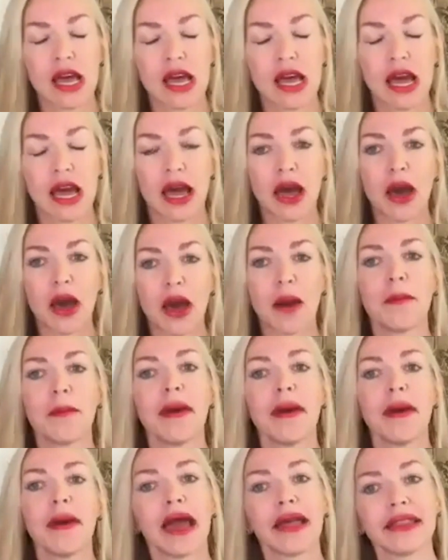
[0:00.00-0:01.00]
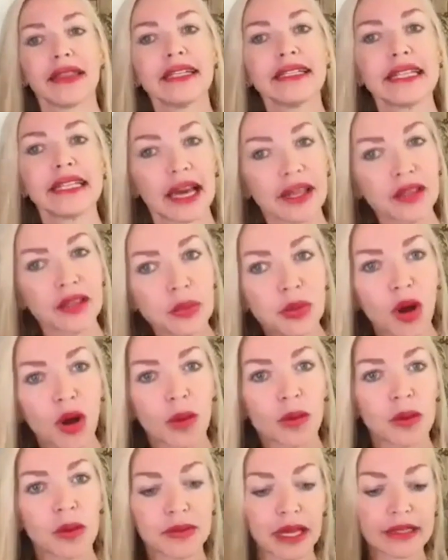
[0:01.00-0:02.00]
And then the other
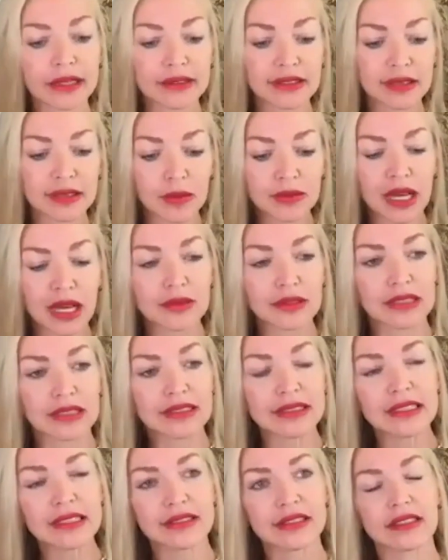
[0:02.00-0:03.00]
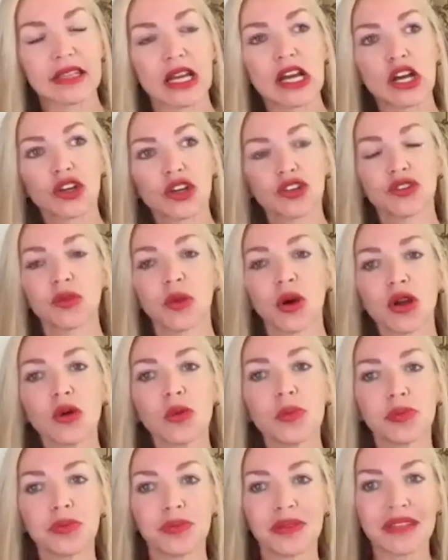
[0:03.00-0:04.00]
problem that sometimes I see is that smaller
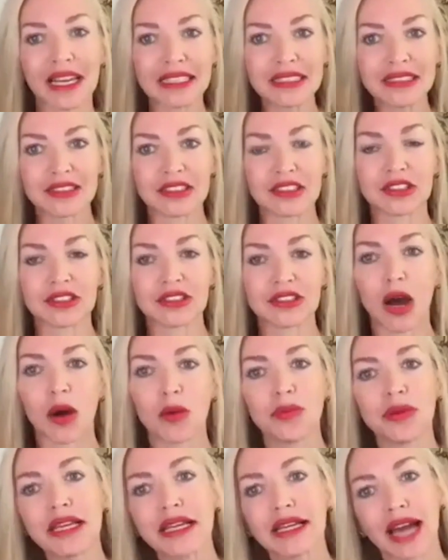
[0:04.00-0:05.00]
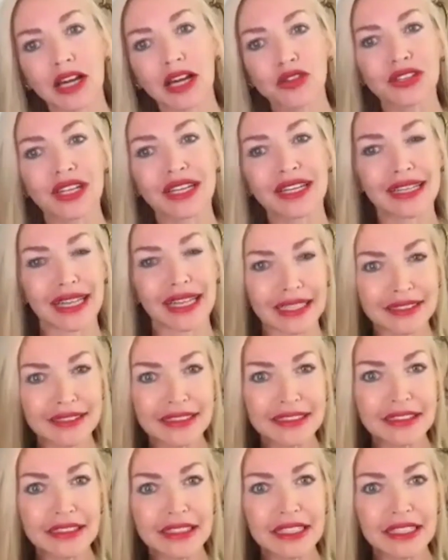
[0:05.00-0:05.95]
places are being kind of neglected